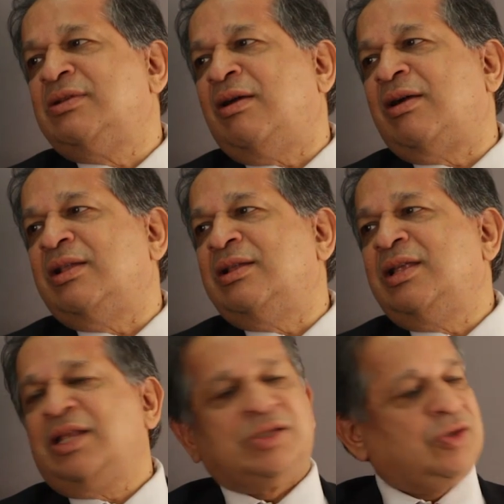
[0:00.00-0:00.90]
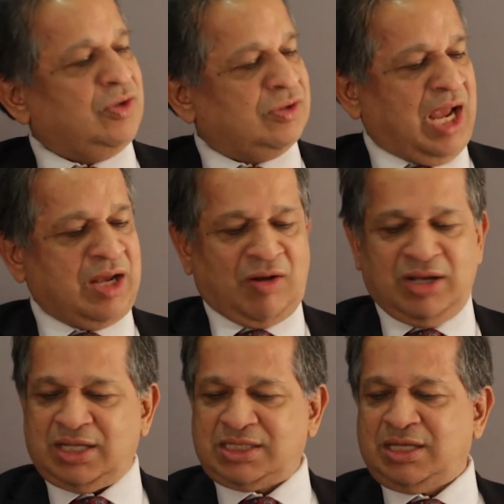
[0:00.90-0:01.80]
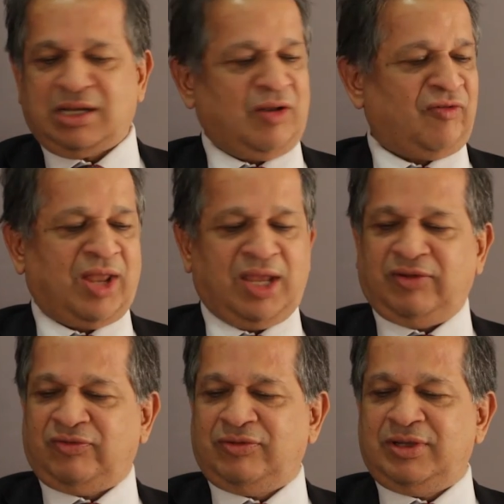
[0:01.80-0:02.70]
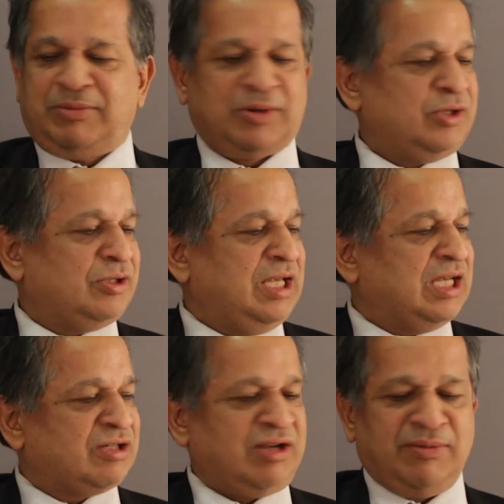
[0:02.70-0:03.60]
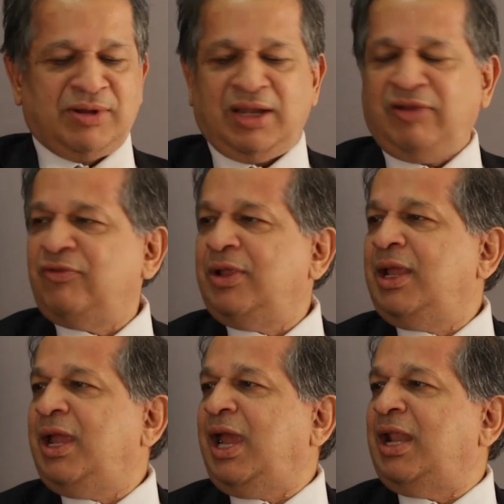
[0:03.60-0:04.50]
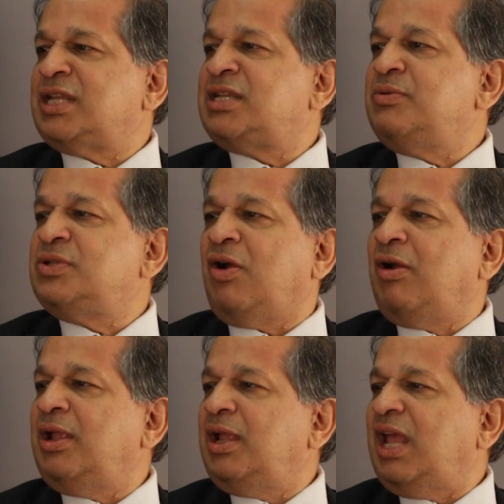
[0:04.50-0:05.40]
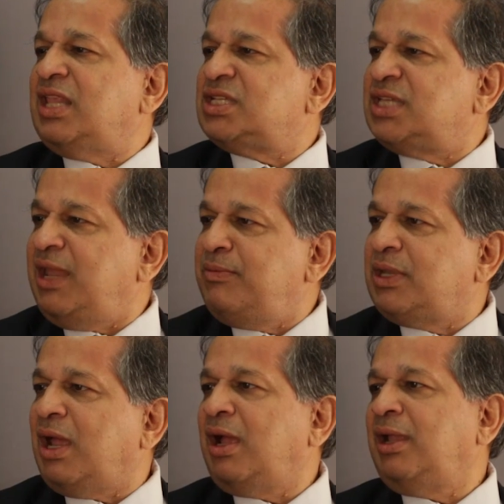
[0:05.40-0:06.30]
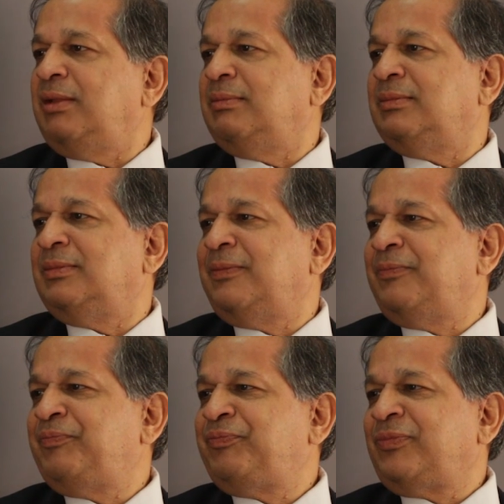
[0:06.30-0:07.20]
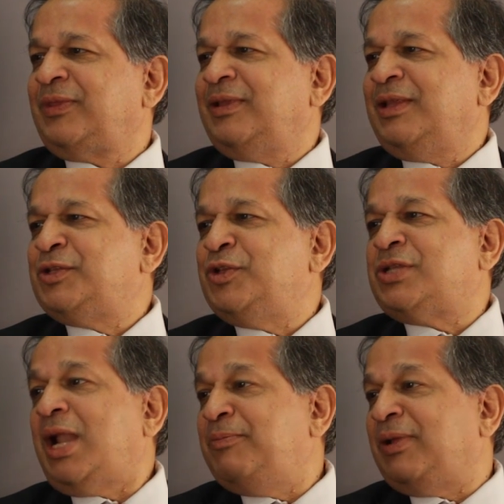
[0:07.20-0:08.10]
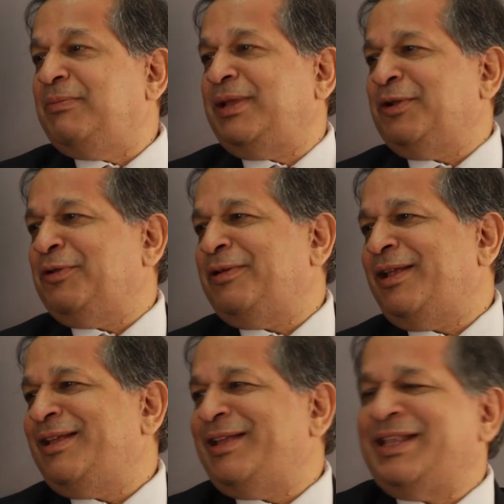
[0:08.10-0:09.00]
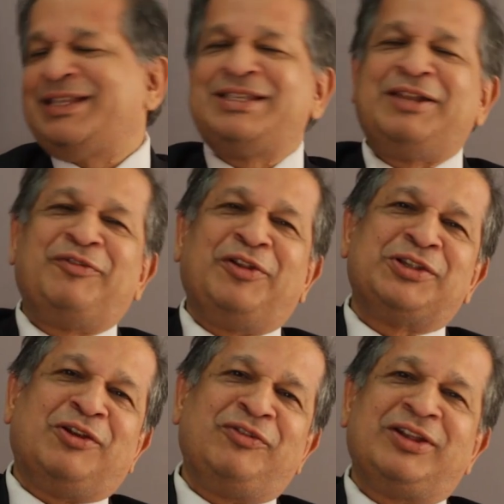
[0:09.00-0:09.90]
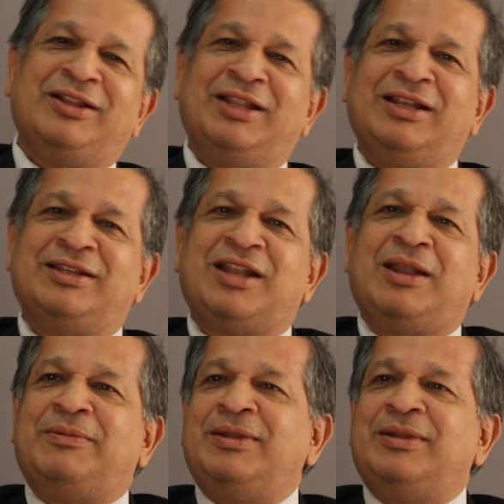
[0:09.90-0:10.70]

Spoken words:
an organ. So I call it the circle of life, where you see extreme grief and extreme joy at the same time. So you start becoming, as I said, philosophical and start,